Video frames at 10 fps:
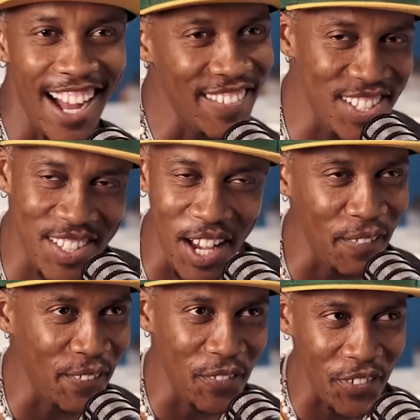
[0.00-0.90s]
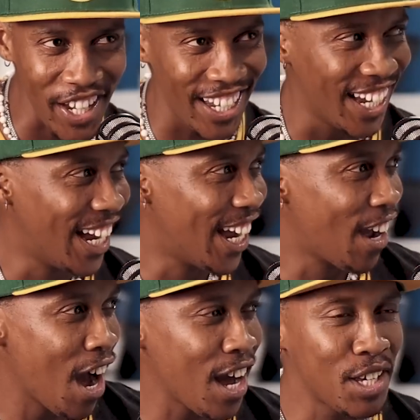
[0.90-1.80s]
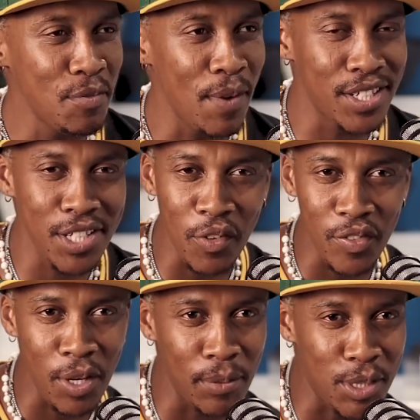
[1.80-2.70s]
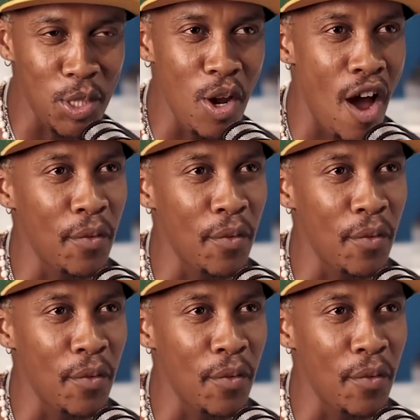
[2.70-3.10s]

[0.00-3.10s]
I'm just trying to be fair. I give myself number two.